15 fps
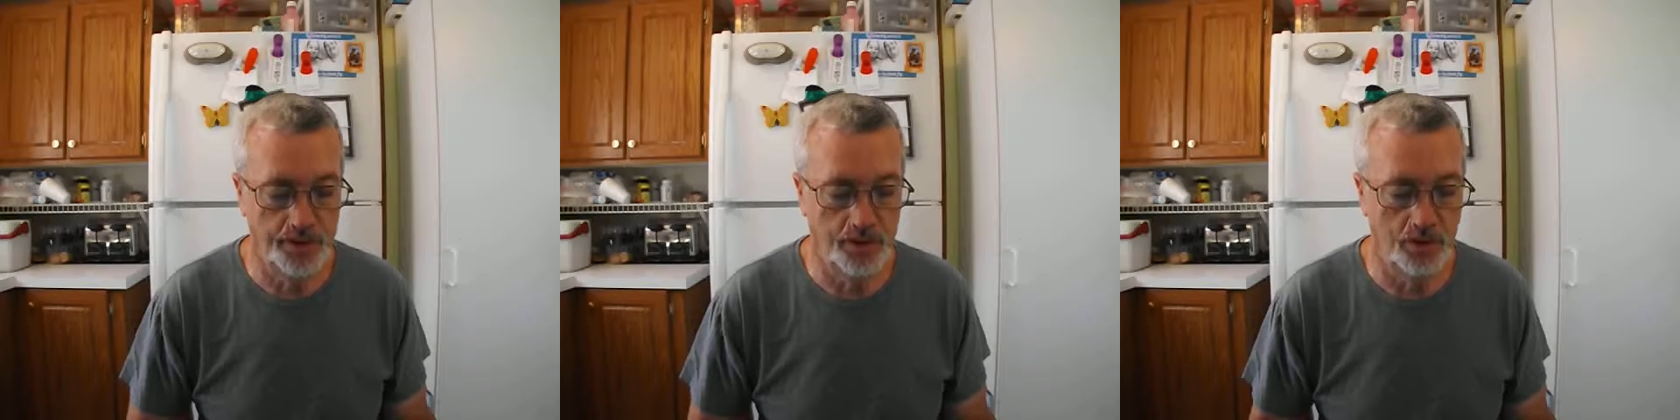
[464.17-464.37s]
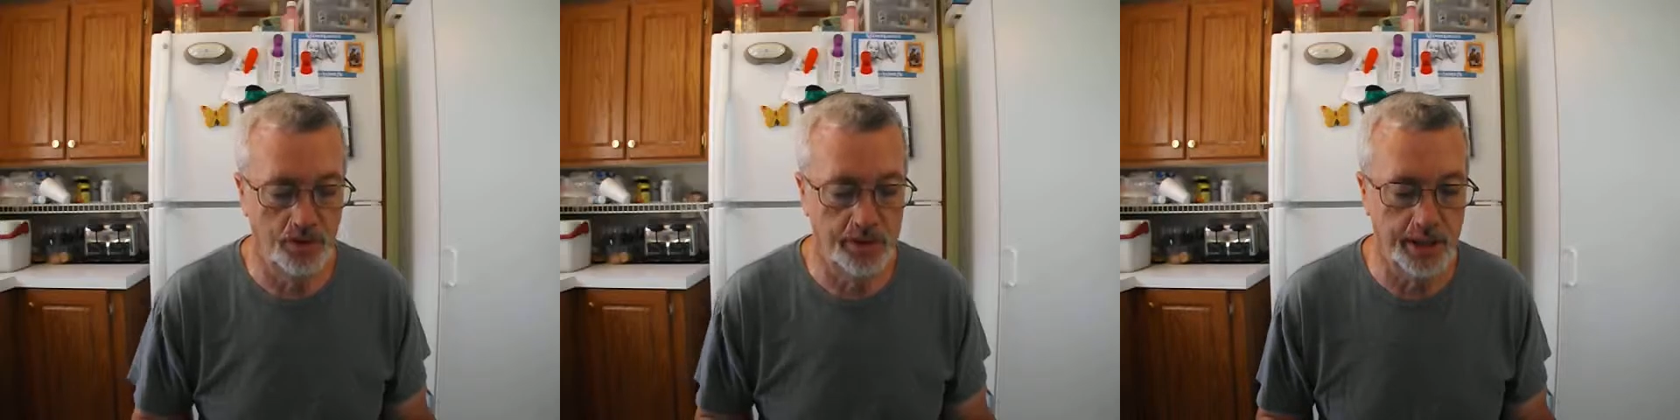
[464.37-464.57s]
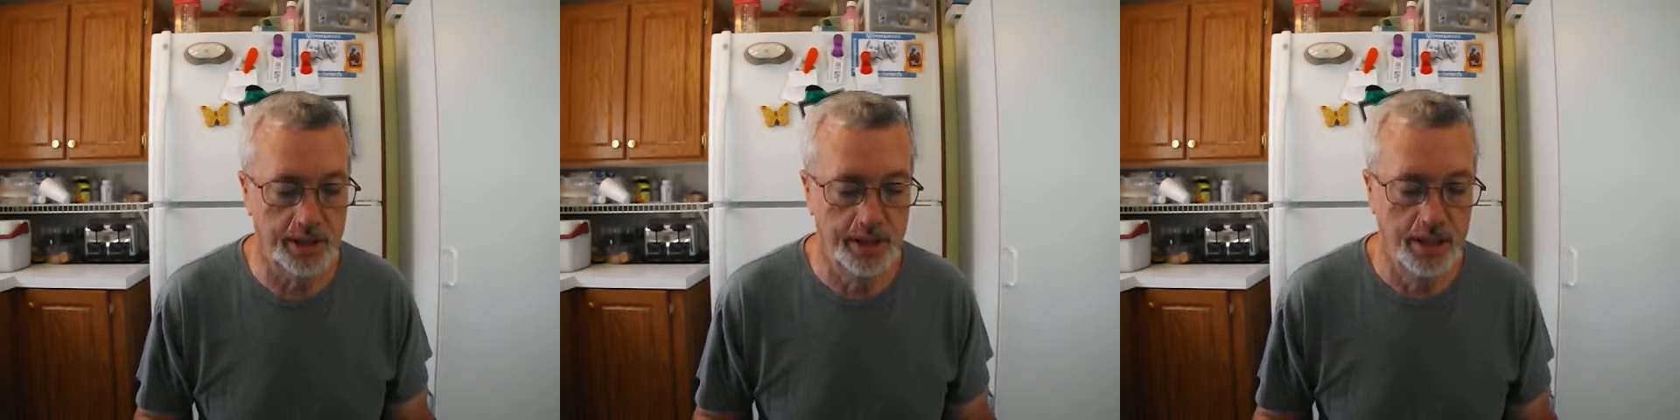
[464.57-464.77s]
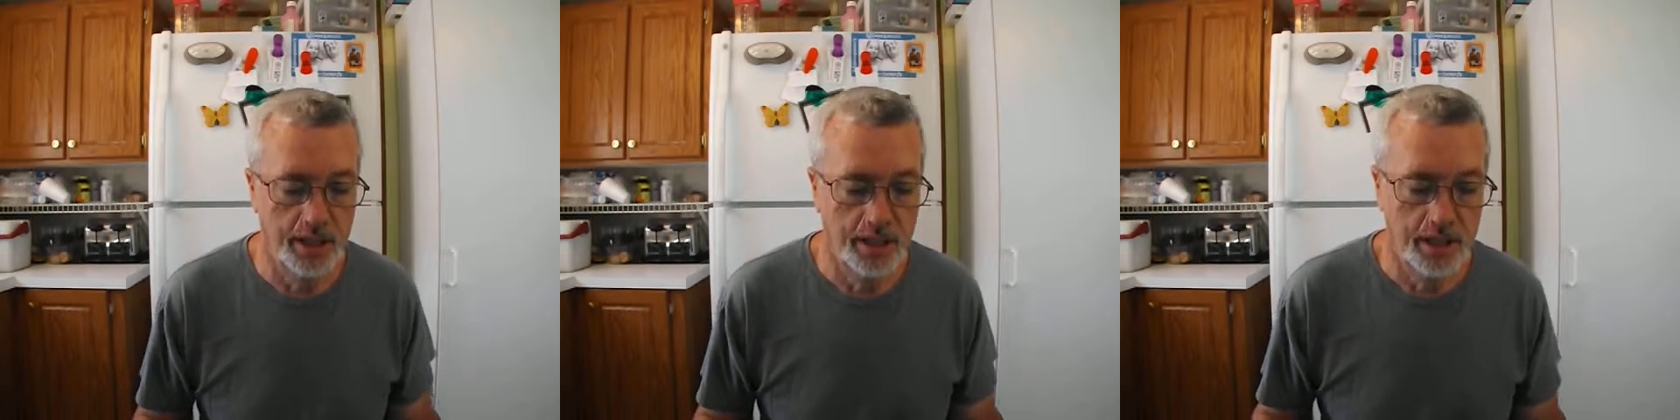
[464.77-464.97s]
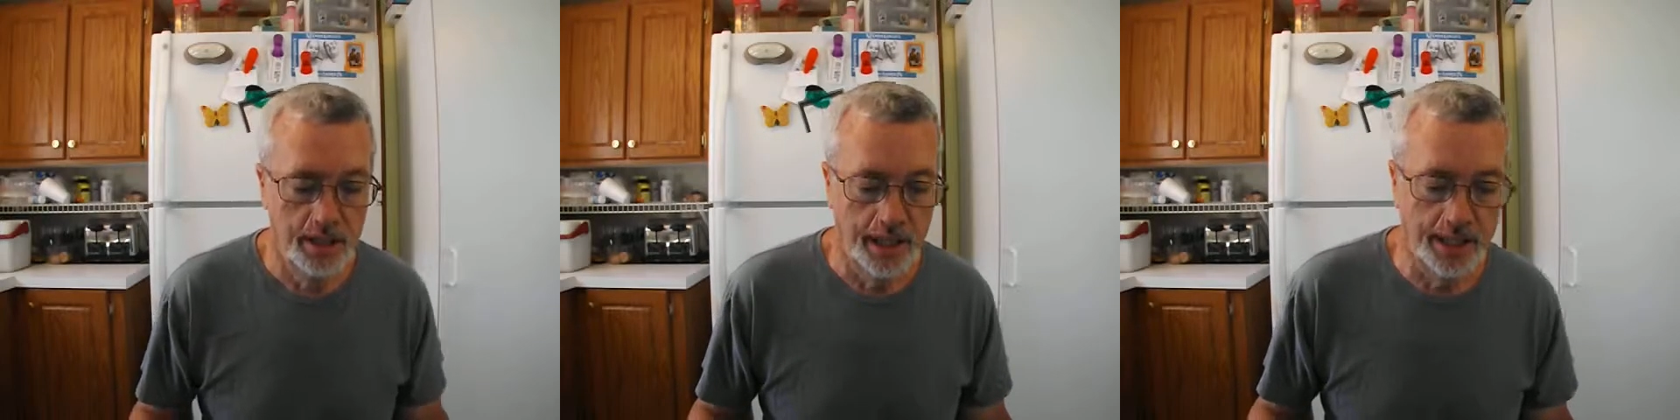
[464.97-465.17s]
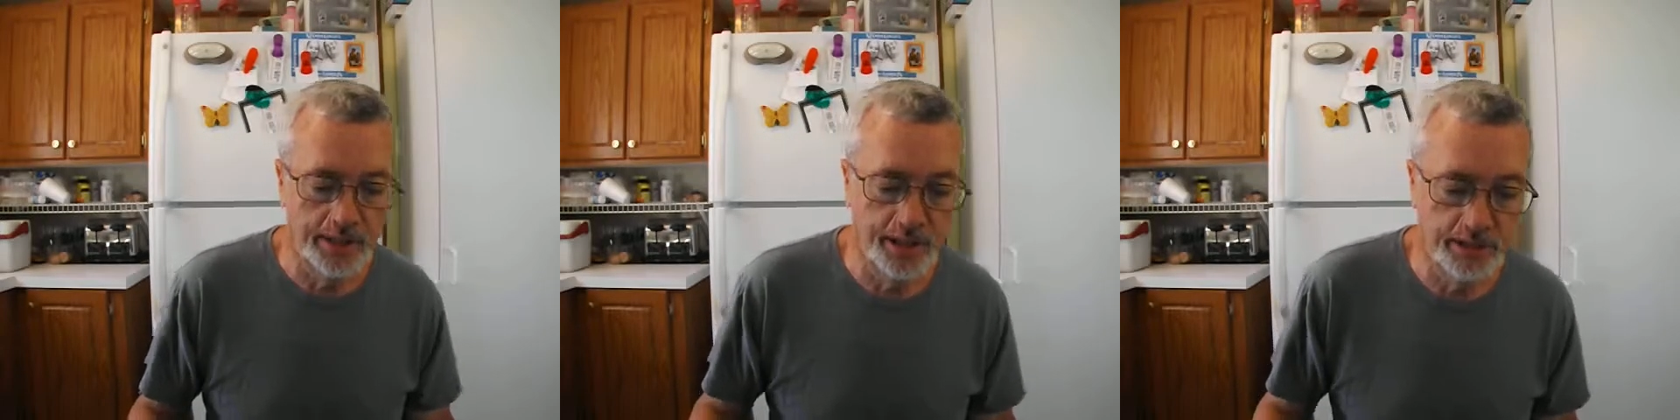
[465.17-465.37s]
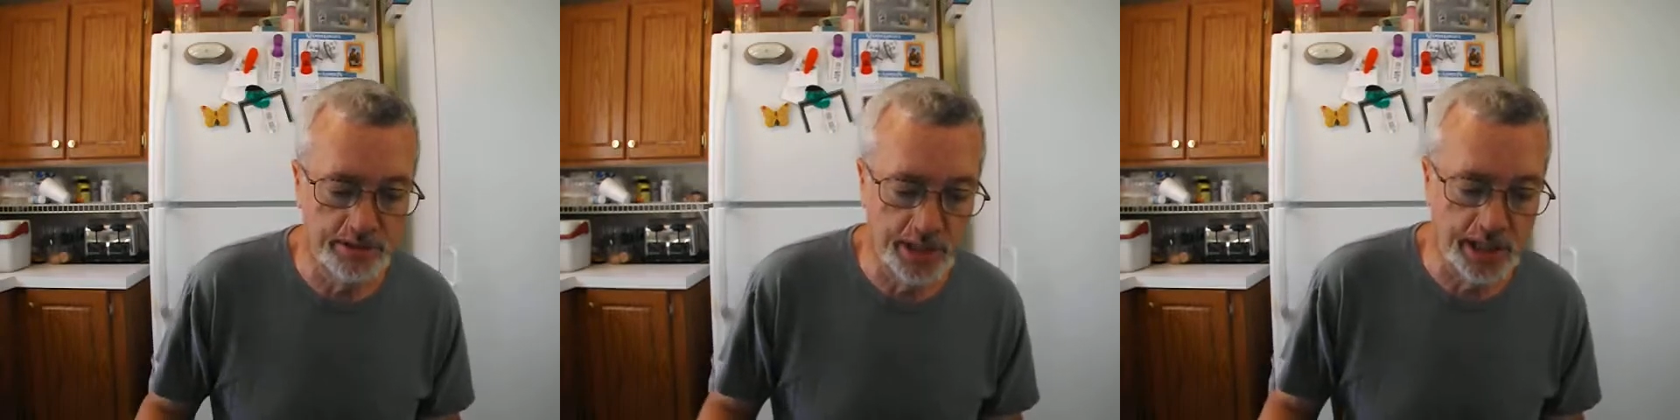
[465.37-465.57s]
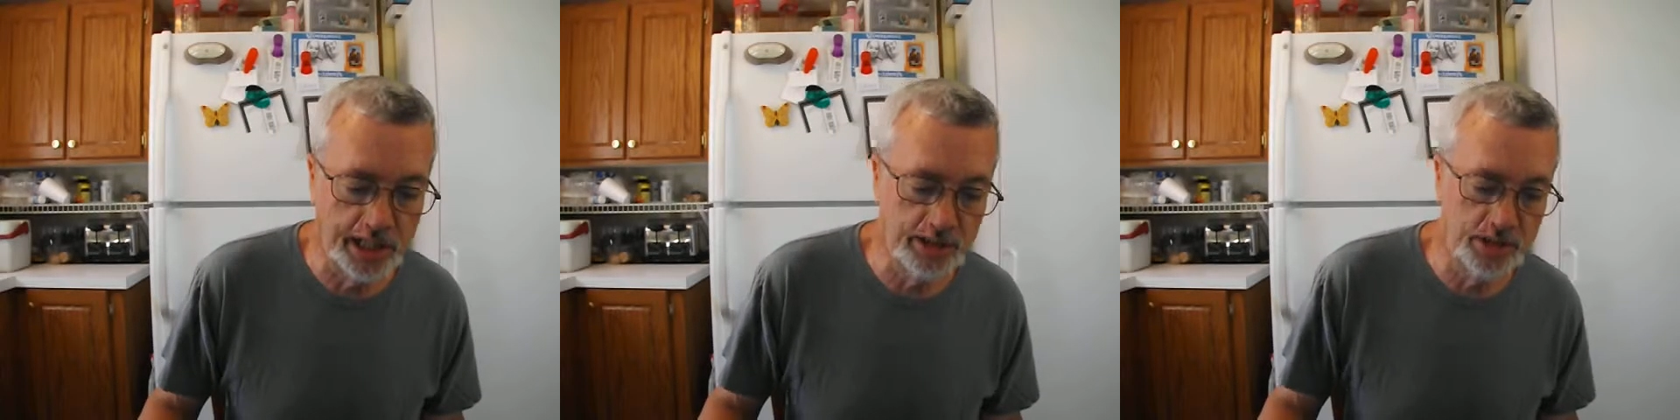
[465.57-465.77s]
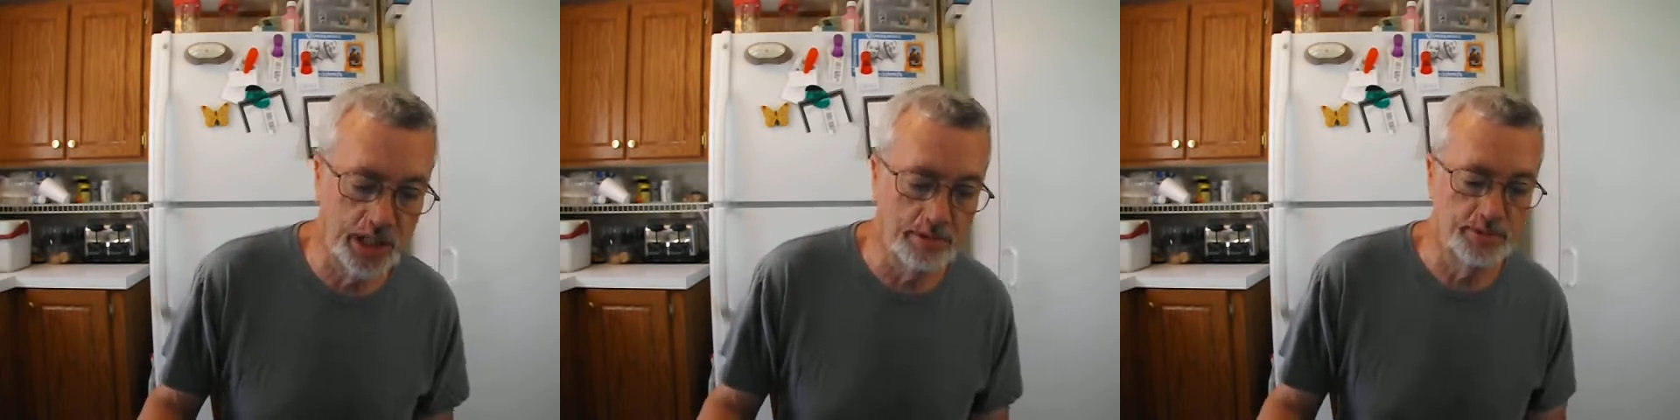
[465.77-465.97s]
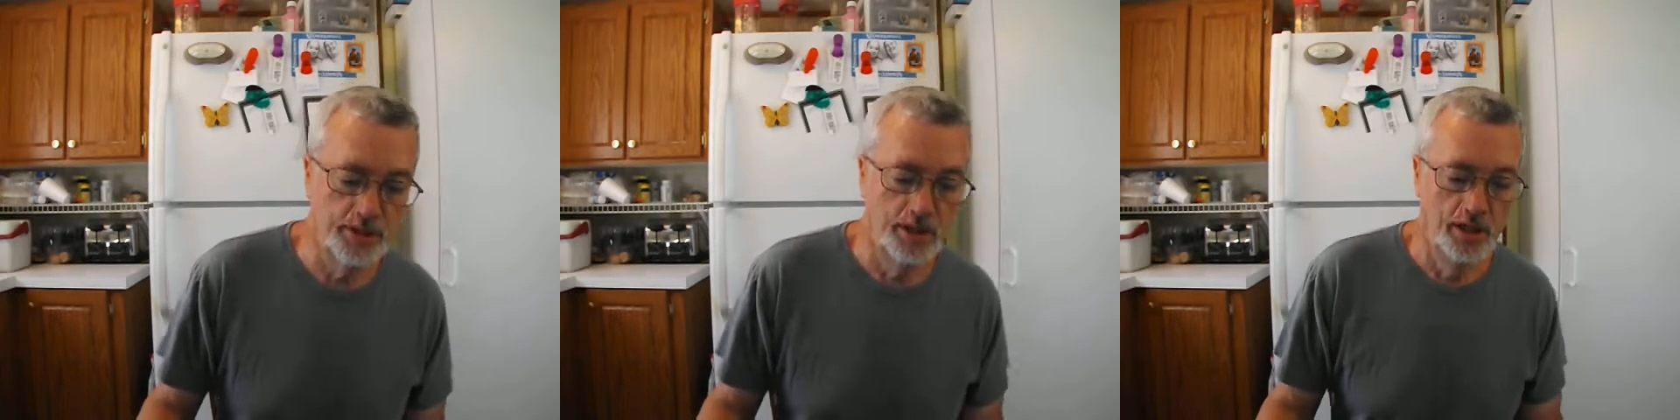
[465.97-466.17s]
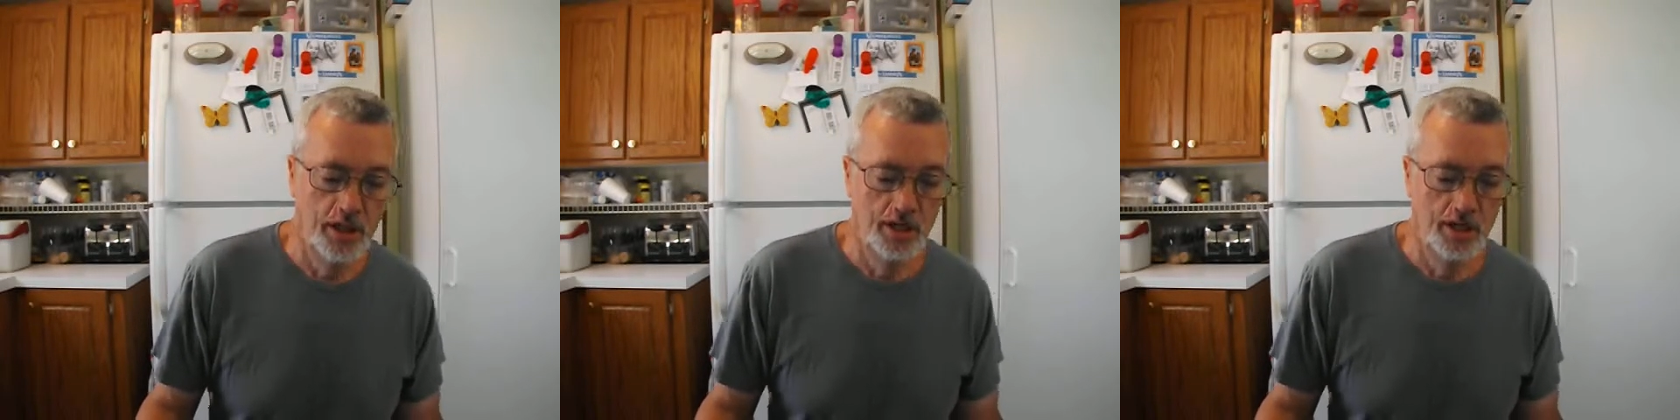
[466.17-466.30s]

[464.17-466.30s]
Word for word: Okay. And here's the King James.